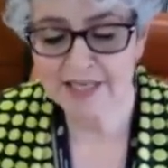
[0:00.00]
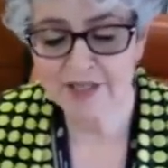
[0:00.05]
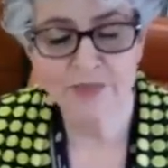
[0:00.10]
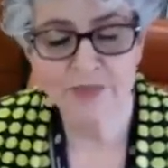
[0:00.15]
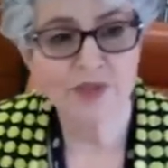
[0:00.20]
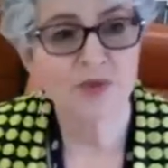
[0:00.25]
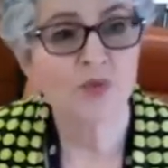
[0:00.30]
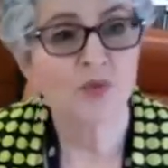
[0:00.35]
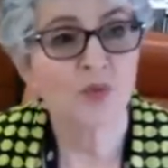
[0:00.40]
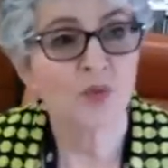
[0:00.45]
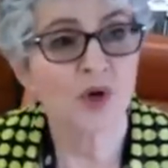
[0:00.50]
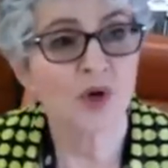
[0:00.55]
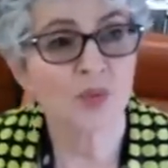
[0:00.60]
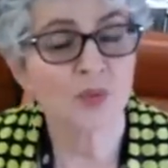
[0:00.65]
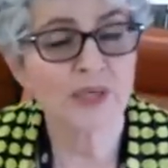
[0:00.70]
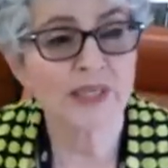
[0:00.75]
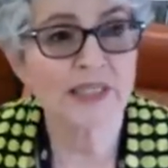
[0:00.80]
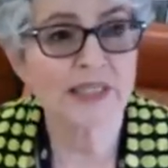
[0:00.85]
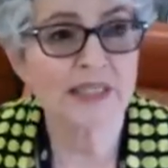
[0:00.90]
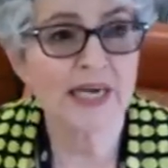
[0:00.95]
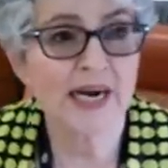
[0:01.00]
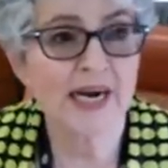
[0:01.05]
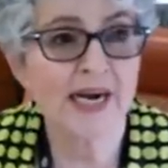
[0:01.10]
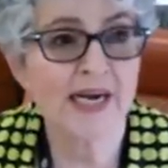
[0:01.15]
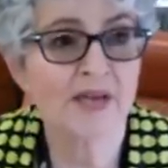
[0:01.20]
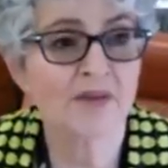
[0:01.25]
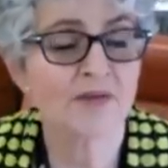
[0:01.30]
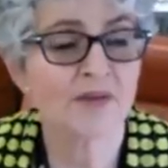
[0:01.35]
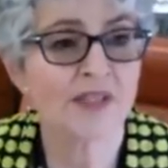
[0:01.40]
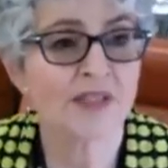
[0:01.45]
segment where we
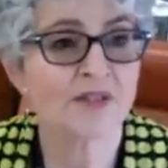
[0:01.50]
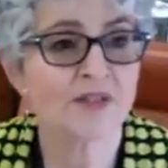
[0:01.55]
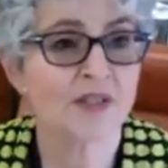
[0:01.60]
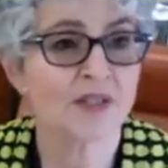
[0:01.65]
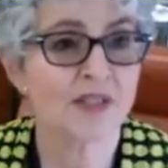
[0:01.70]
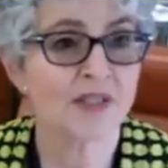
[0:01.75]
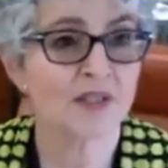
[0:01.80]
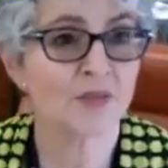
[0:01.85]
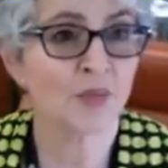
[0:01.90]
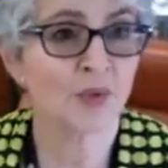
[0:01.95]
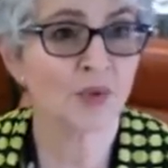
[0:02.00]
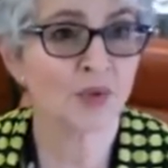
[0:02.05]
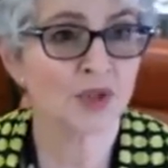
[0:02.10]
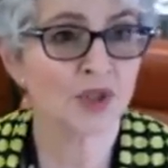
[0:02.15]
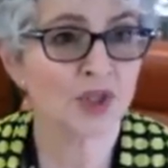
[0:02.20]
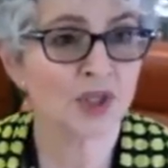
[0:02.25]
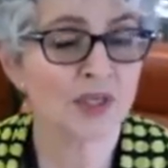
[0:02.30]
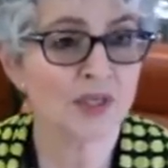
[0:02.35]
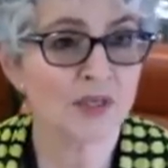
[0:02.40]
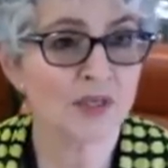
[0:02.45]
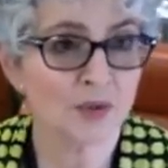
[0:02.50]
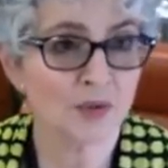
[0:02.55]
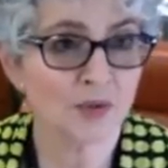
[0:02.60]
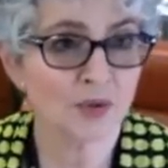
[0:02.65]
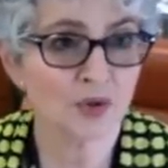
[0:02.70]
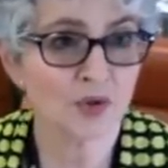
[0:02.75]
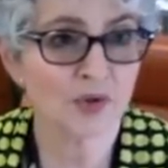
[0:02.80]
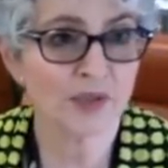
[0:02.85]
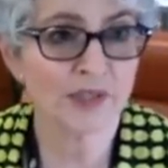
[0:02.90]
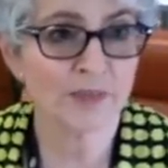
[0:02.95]
dive into the emerging new
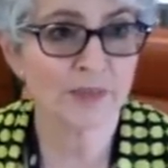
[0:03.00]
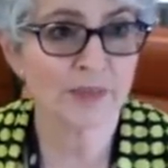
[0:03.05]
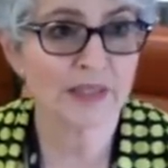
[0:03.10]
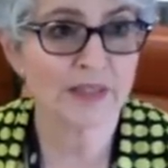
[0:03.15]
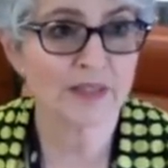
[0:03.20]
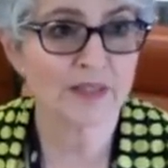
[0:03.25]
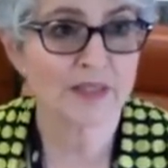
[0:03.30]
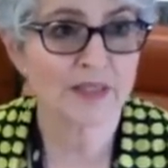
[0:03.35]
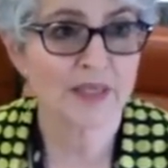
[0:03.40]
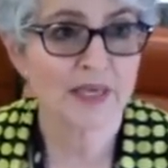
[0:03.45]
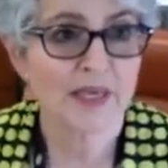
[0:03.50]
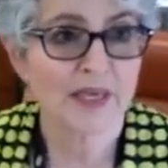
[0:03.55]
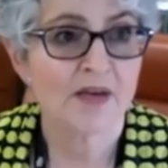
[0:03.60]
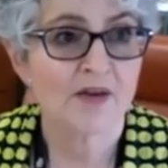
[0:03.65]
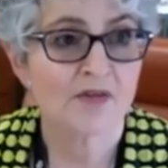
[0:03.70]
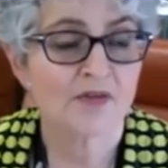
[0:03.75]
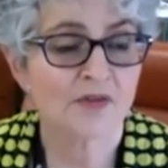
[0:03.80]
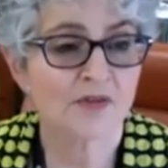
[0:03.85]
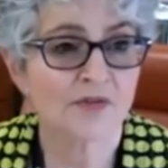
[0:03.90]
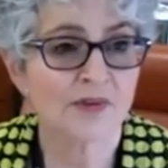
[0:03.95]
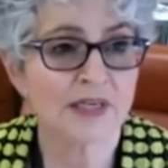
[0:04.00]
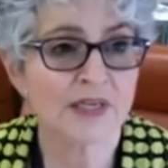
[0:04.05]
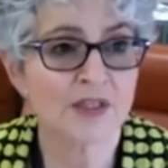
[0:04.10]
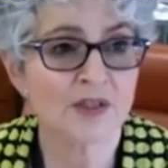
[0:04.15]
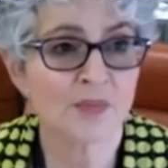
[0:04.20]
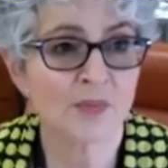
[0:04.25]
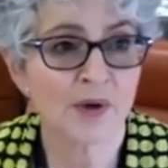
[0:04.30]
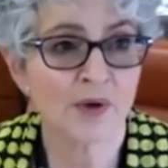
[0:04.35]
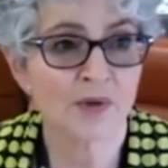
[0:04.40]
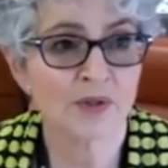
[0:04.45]
treatments for
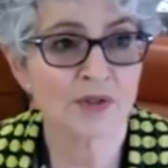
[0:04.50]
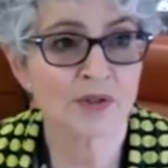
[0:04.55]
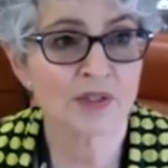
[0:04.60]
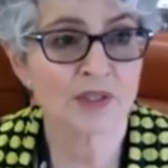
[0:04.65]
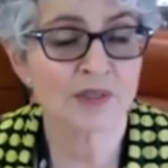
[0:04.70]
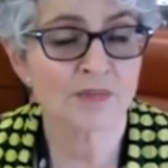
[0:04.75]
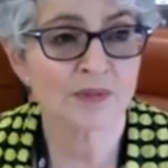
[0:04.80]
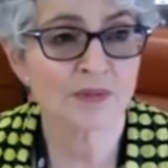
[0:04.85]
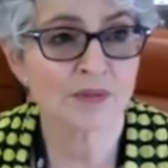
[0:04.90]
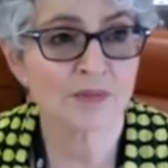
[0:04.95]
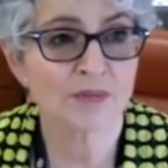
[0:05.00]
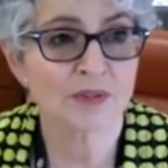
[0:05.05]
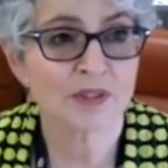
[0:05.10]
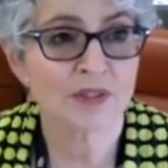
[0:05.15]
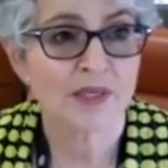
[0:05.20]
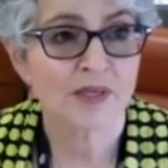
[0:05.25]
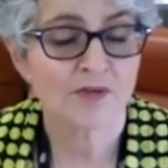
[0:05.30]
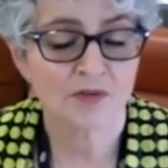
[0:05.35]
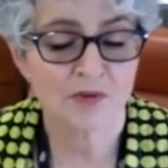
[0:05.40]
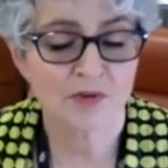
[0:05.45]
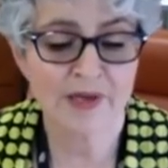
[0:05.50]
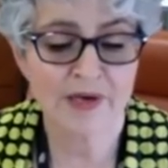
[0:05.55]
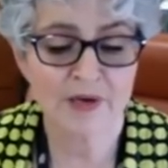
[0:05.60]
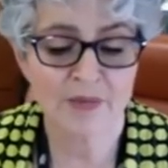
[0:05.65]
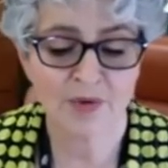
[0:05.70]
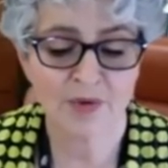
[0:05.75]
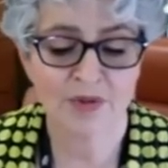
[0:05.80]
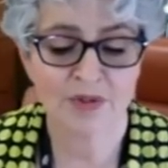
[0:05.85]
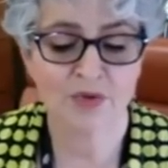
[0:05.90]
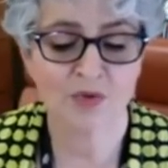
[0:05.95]
vasomotor symptoms for
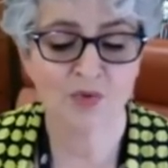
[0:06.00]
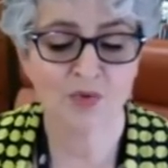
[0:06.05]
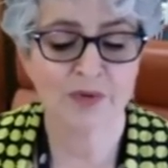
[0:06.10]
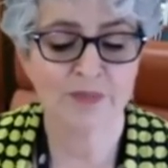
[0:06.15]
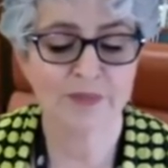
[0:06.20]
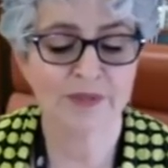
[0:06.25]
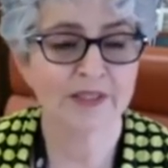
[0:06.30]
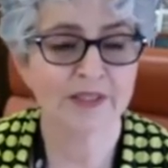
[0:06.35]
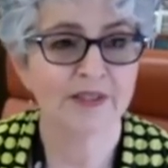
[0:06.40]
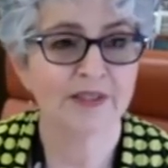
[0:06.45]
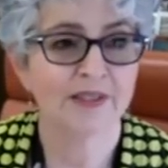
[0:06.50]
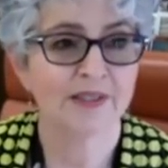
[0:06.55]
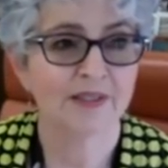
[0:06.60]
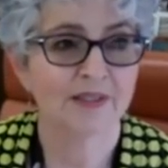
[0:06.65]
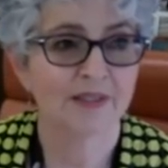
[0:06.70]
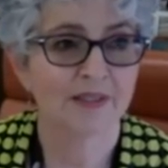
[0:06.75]
menopausal women.